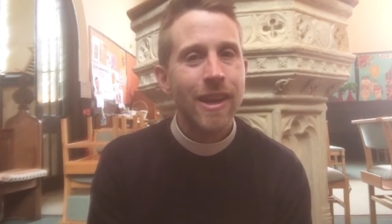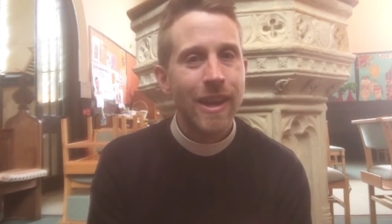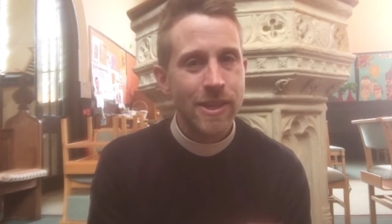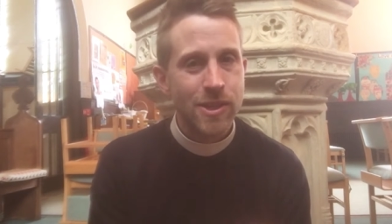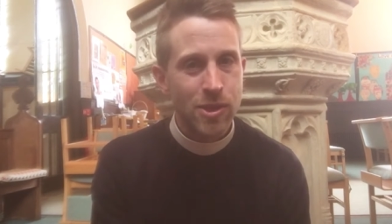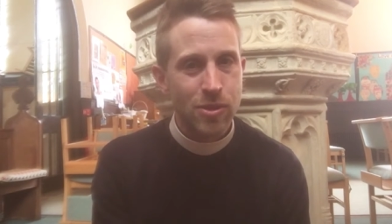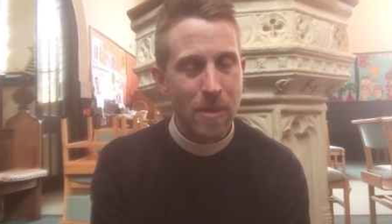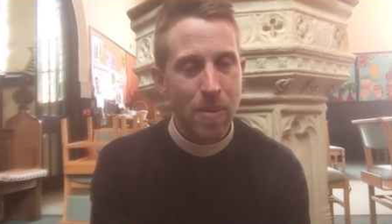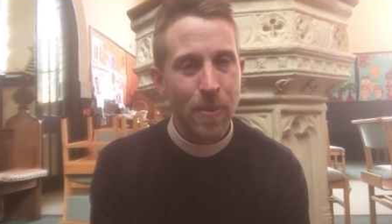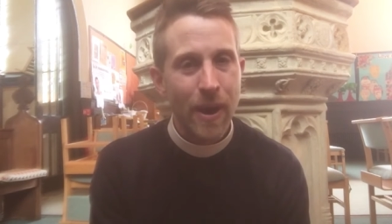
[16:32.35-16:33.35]
let's just
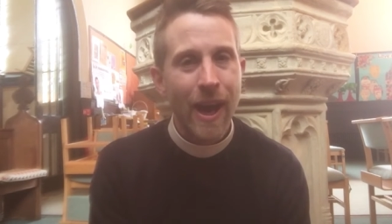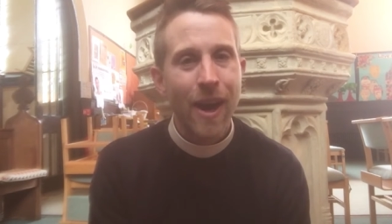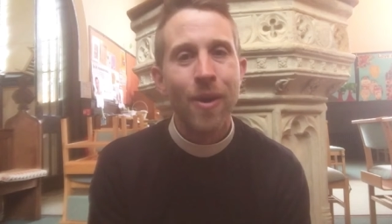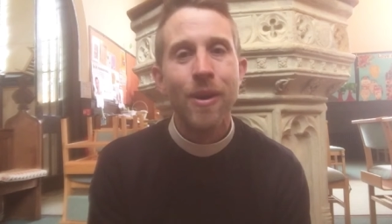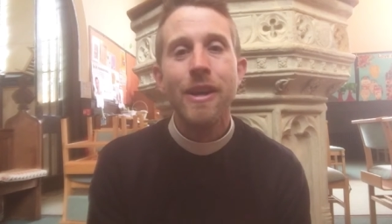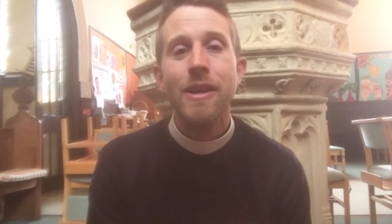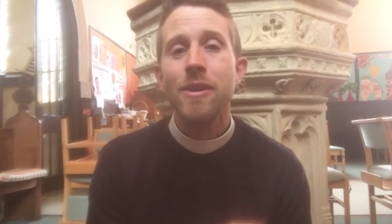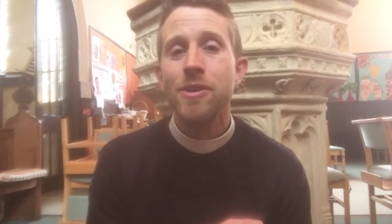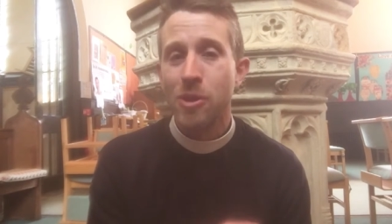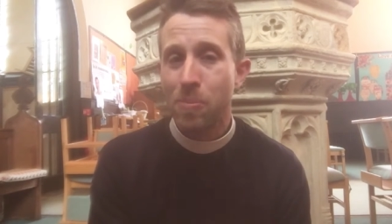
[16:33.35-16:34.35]
remember how
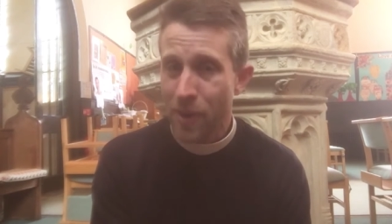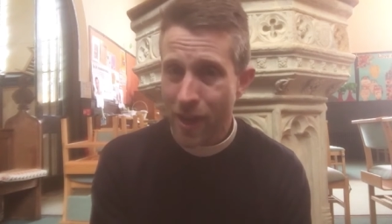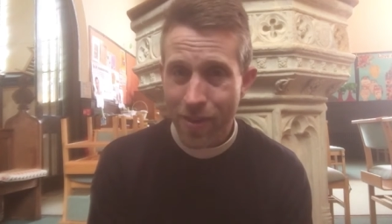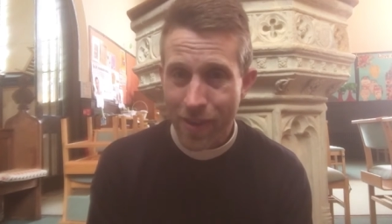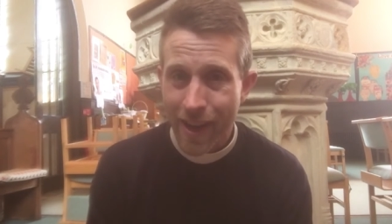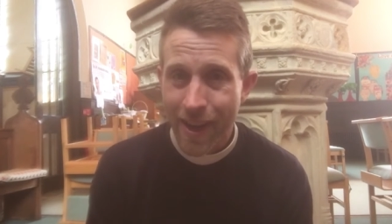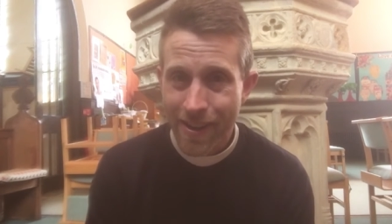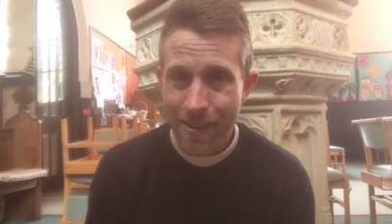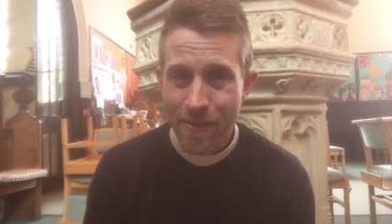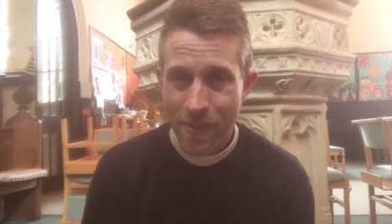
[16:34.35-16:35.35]
superior
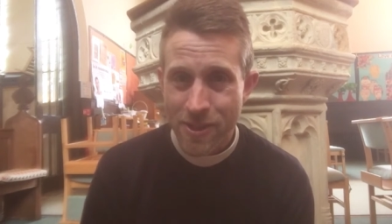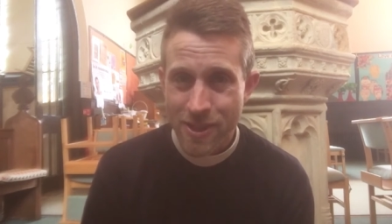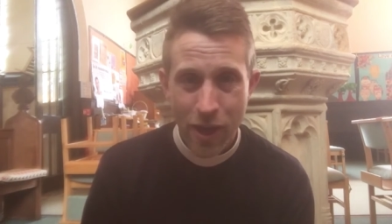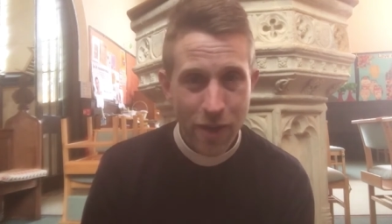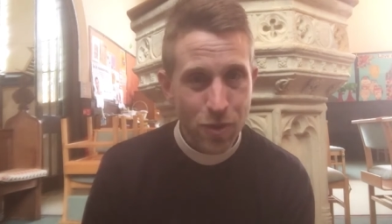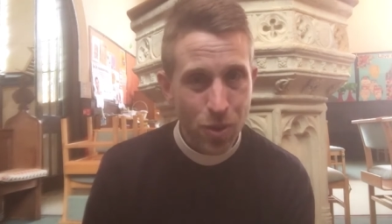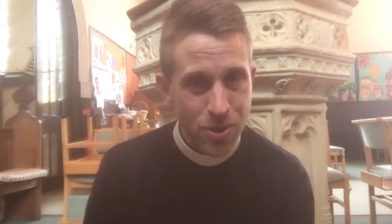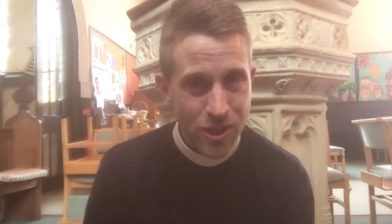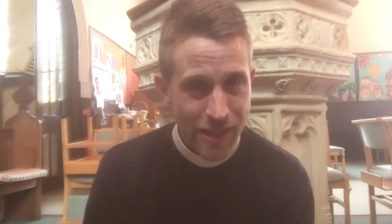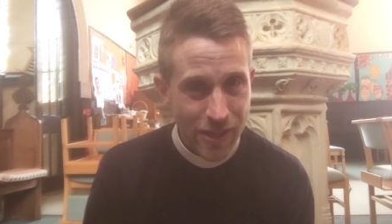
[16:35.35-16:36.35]
the Son of
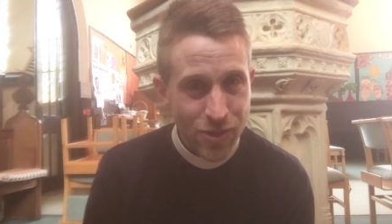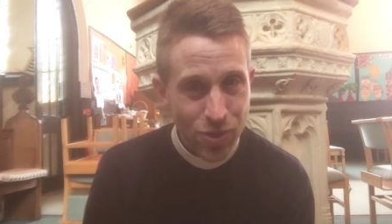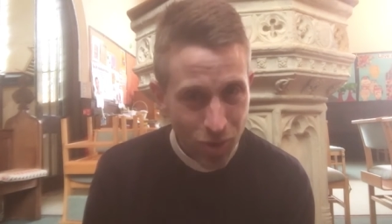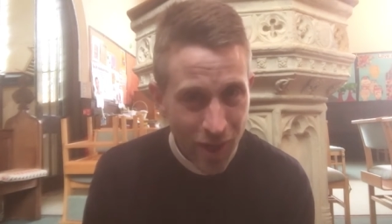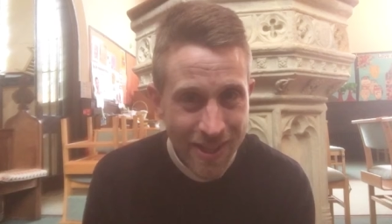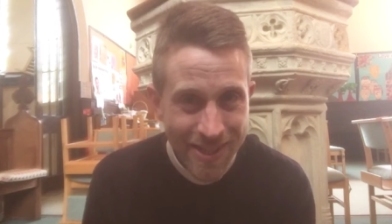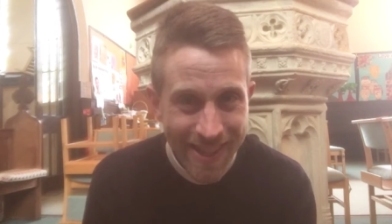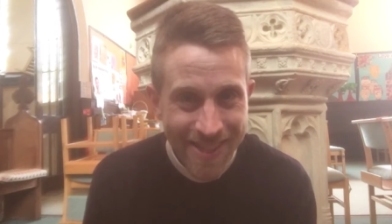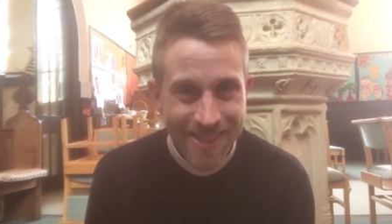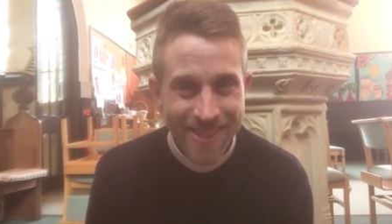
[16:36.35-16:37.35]
God Jesus Christ
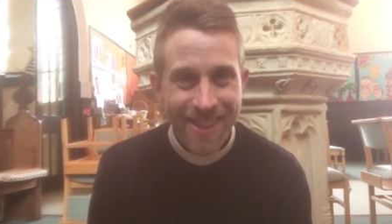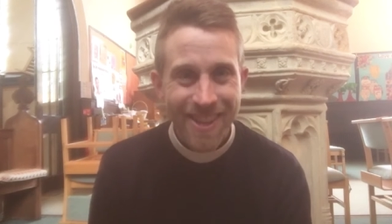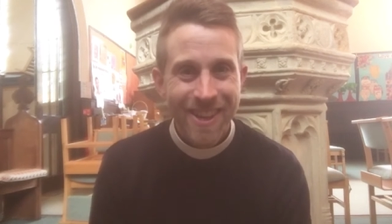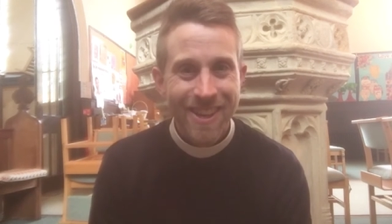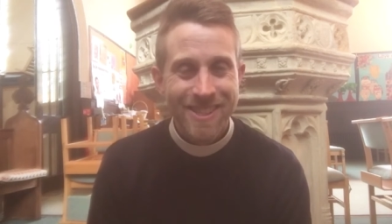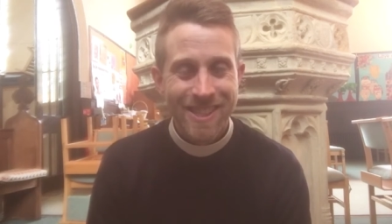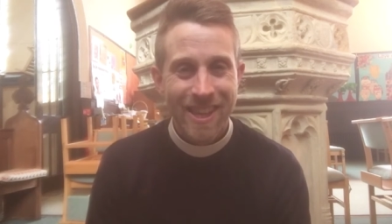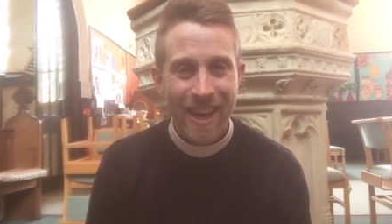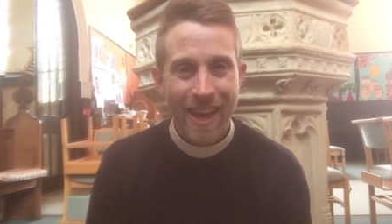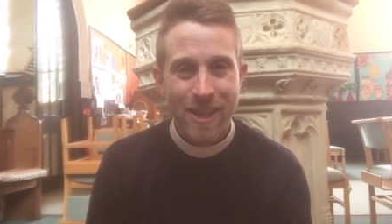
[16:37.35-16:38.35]
is to
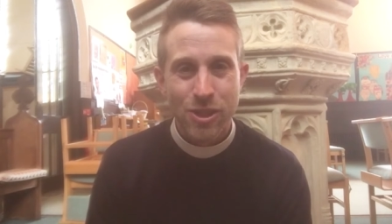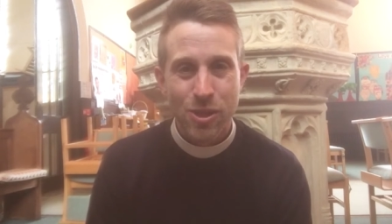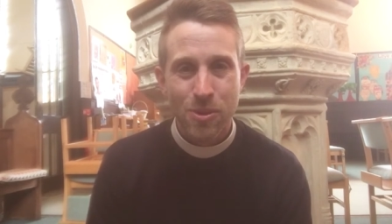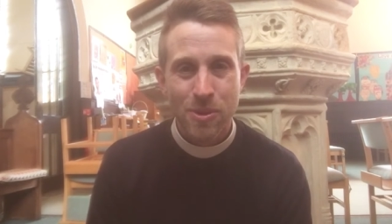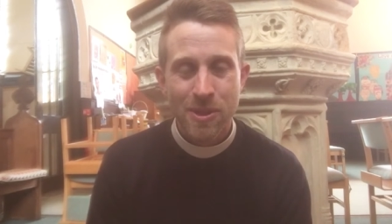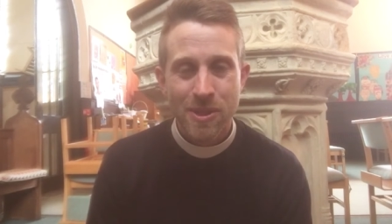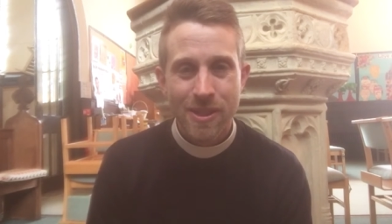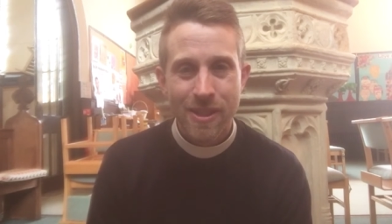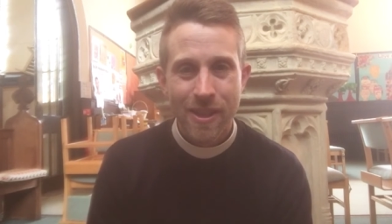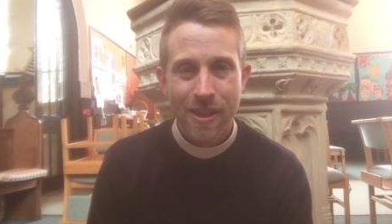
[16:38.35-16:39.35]
the
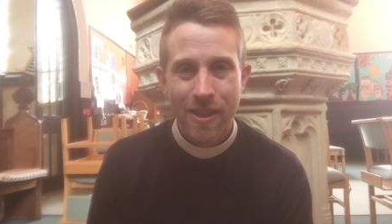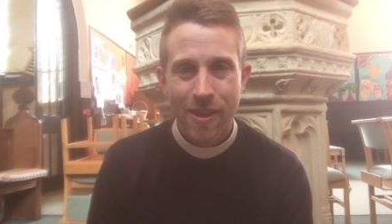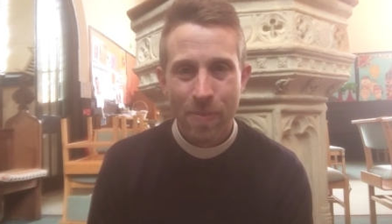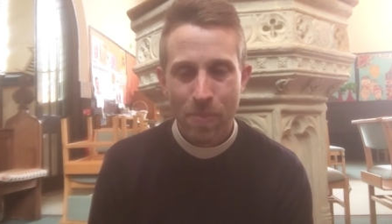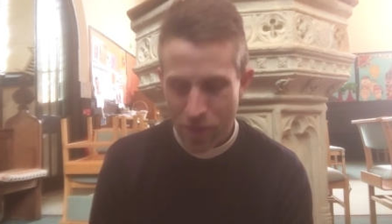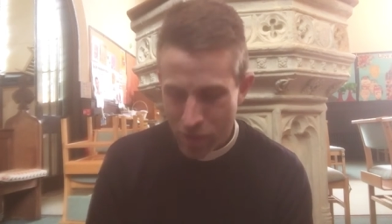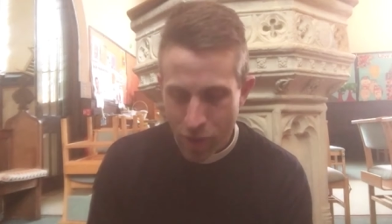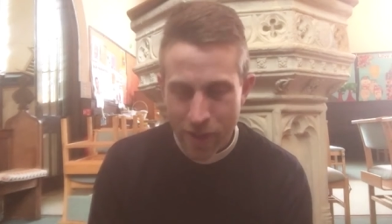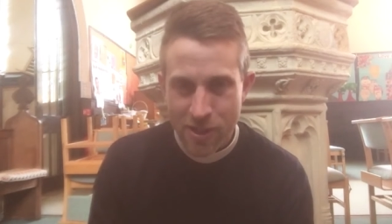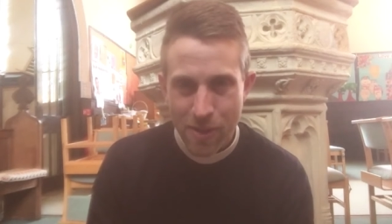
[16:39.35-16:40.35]
angels. But the
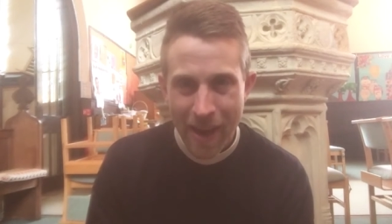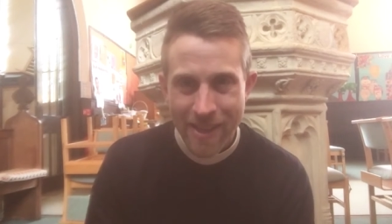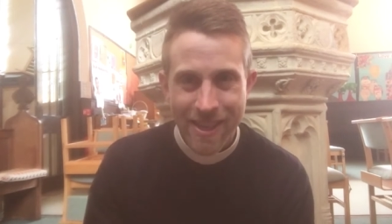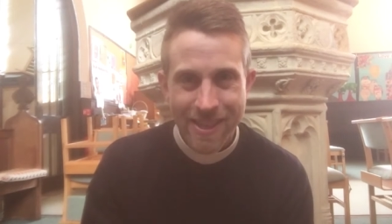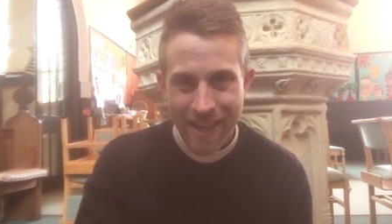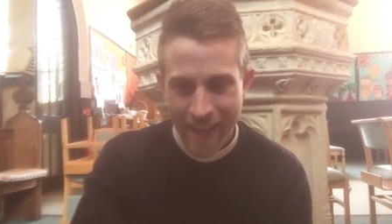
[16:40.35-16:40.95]
crux of the matter is